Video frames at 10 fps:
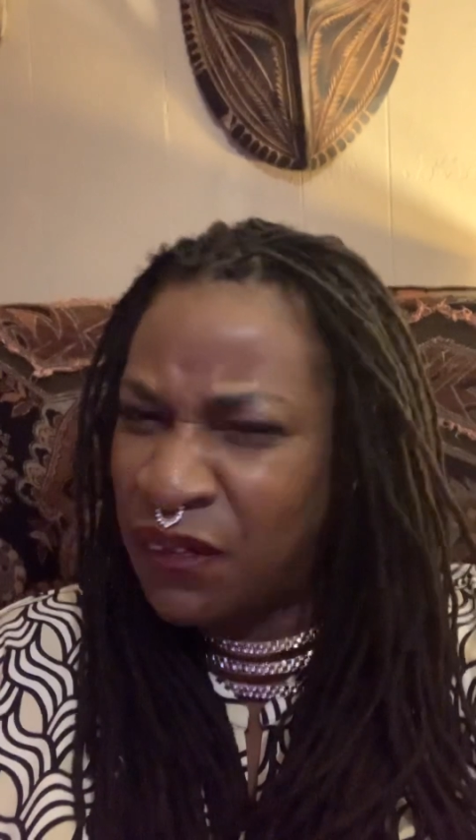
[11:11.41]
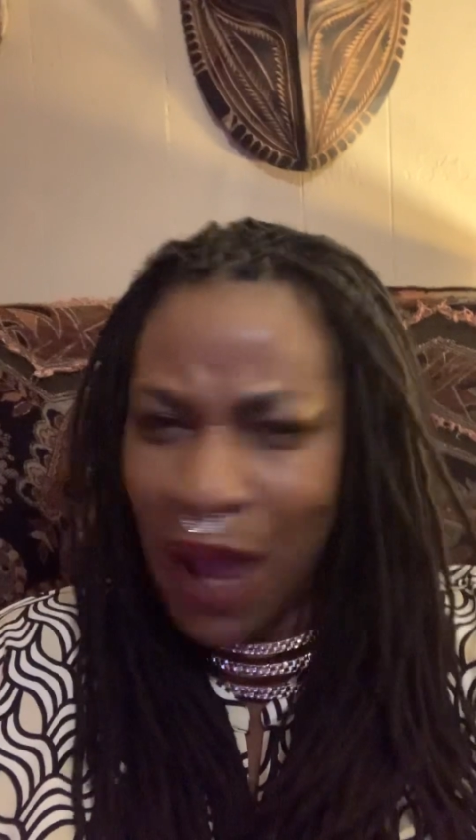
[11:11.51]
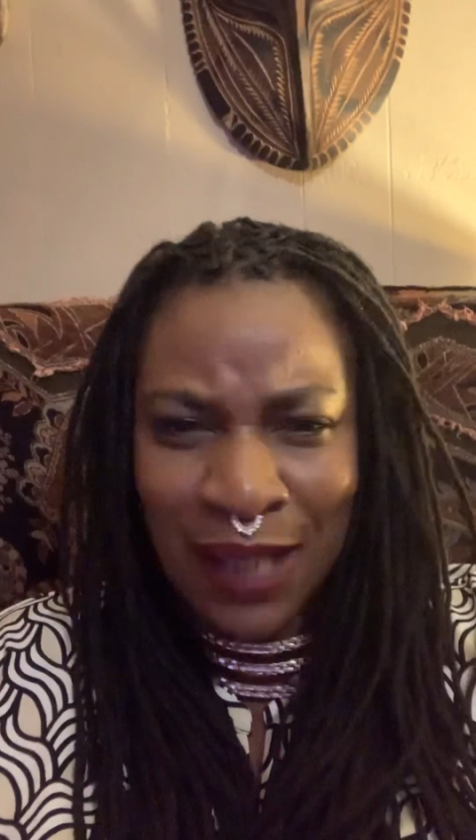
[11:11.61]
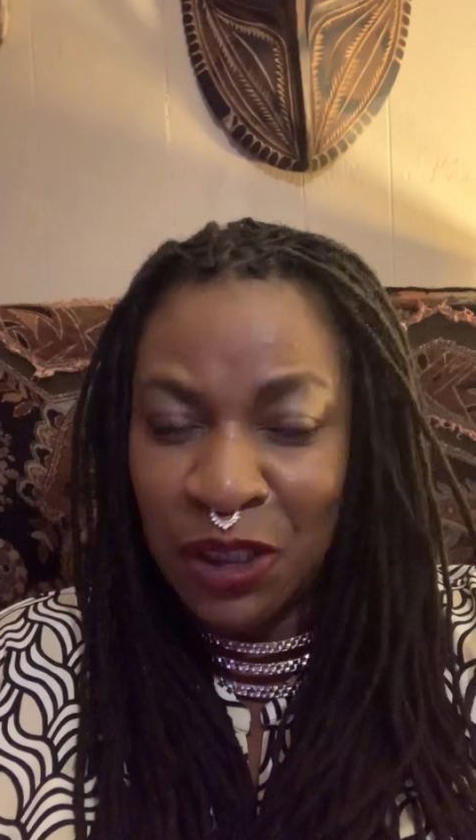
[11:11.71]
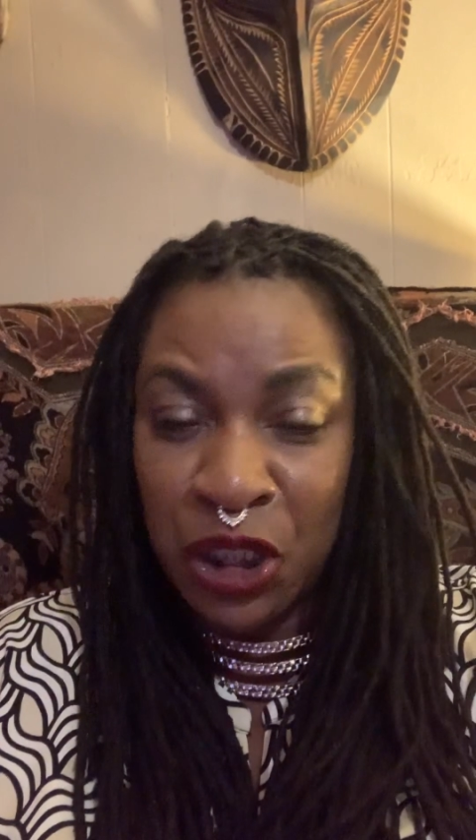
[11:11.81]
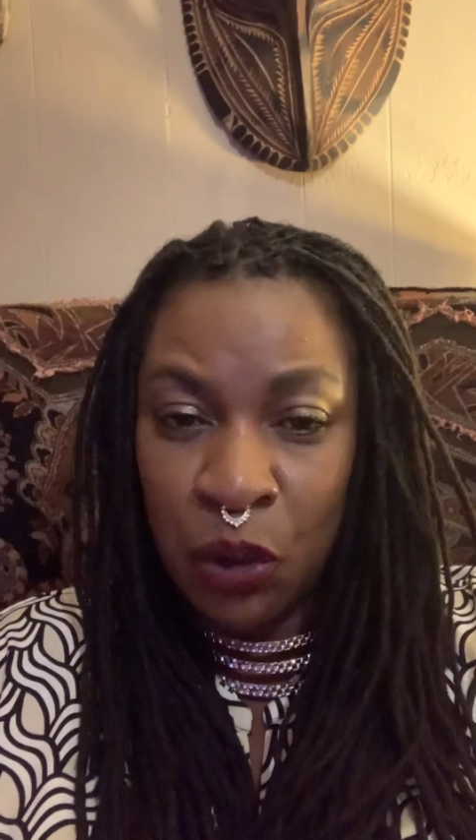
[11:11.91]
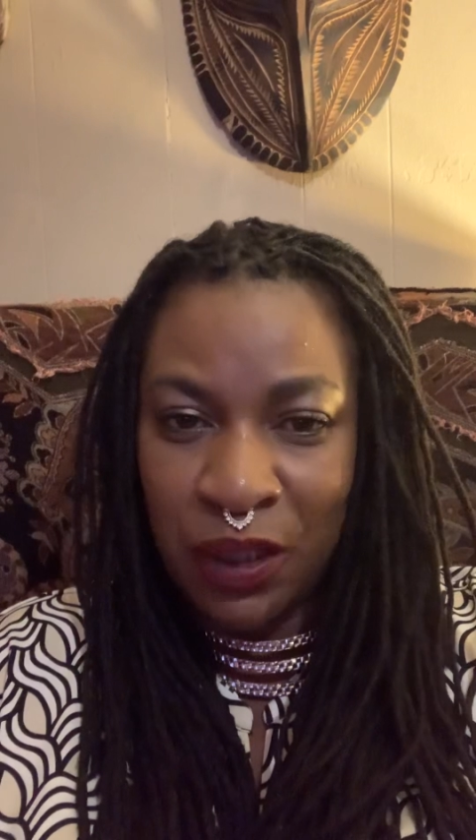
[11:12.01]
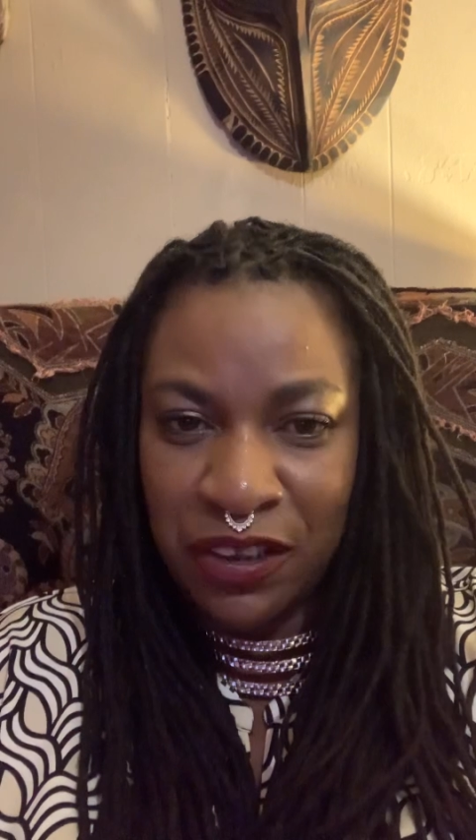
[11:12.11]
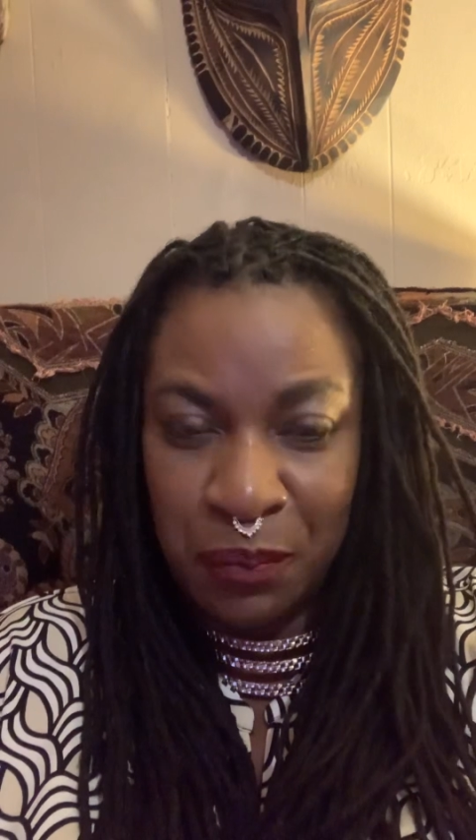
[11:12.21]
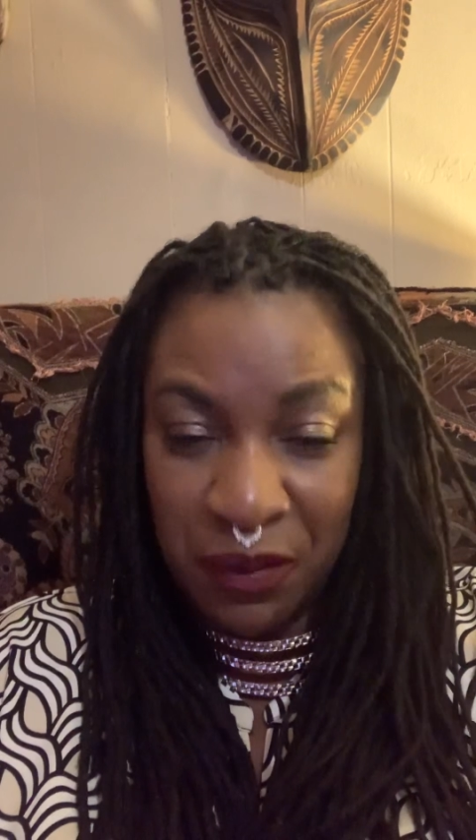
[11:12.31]
finally going
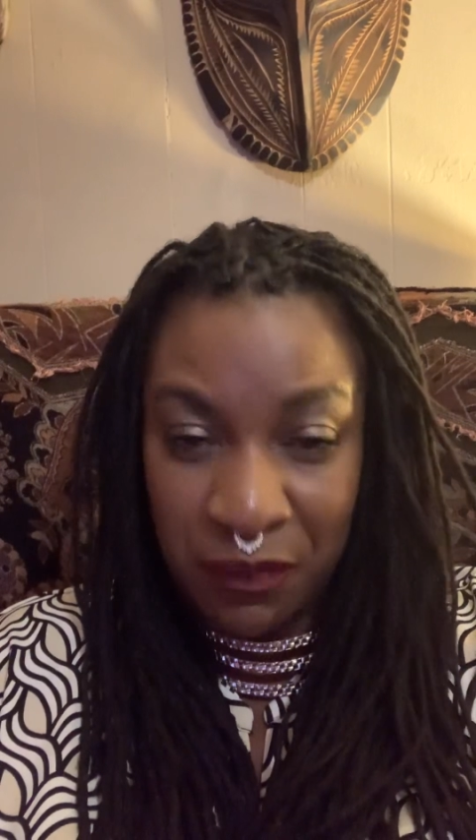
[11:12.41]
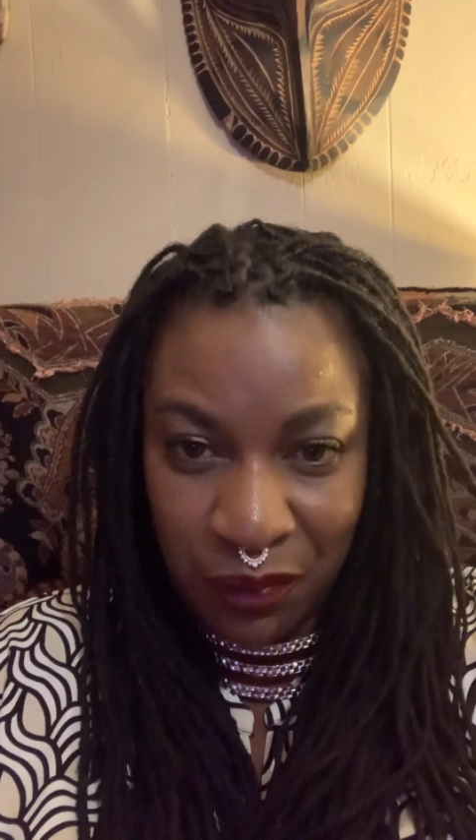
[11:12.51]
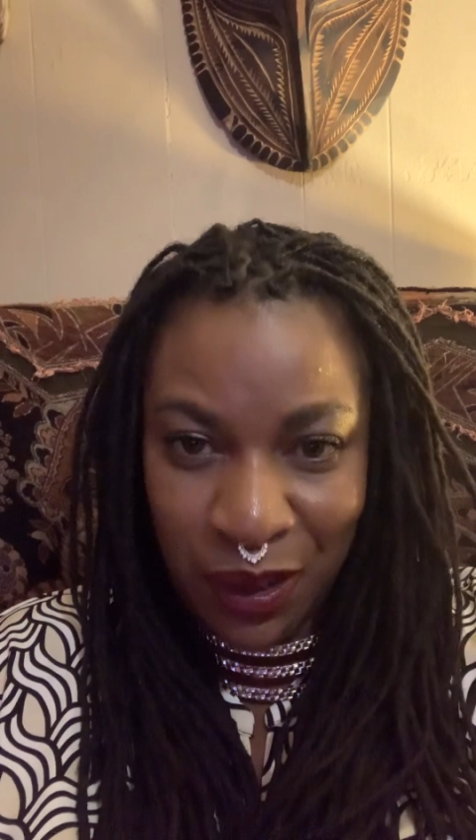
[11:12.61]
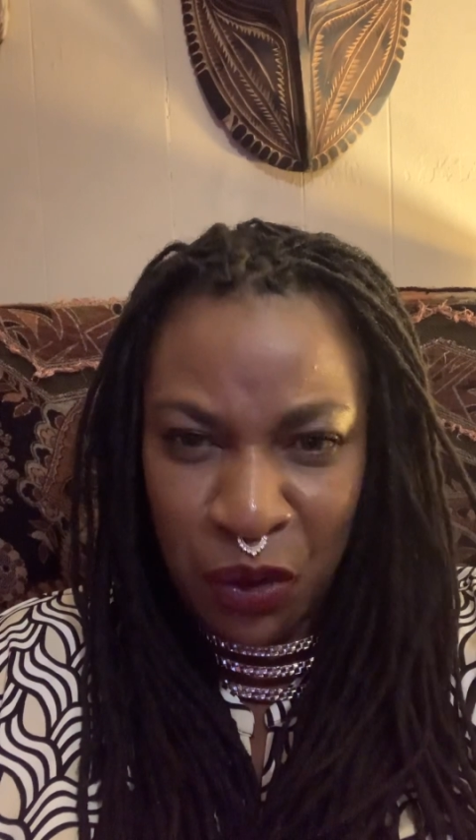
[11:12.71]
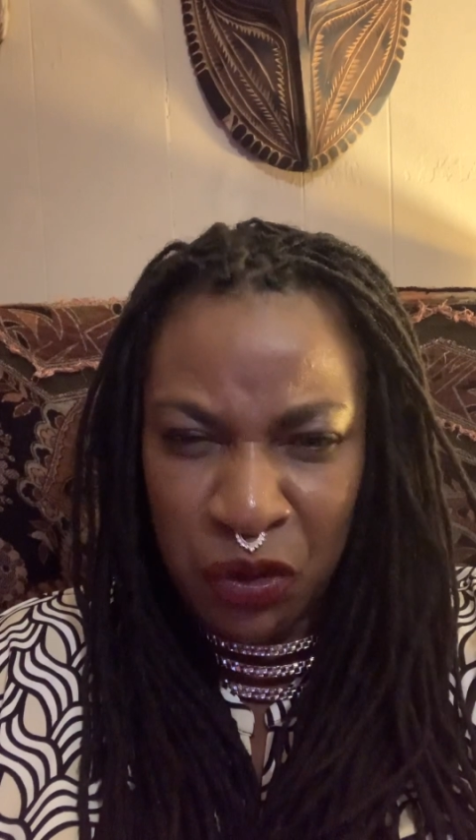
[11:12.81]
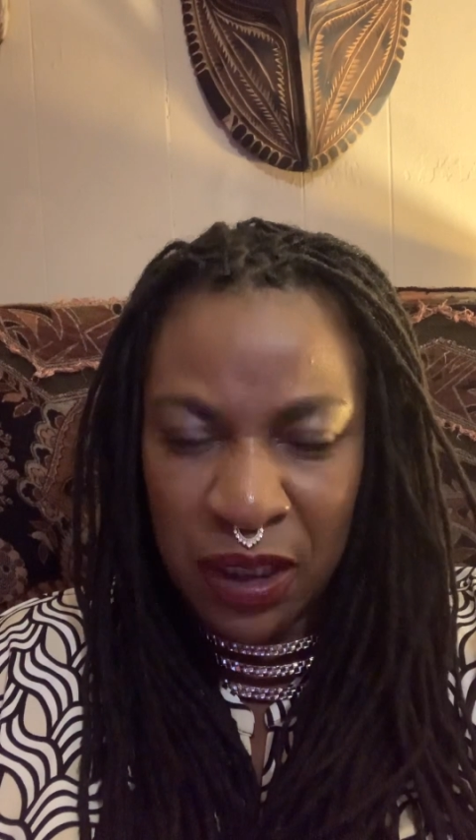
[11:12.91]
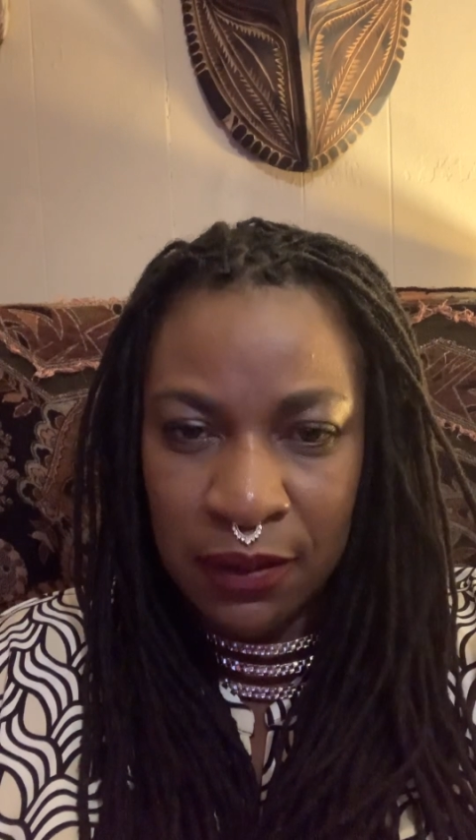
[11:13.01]
to be revealed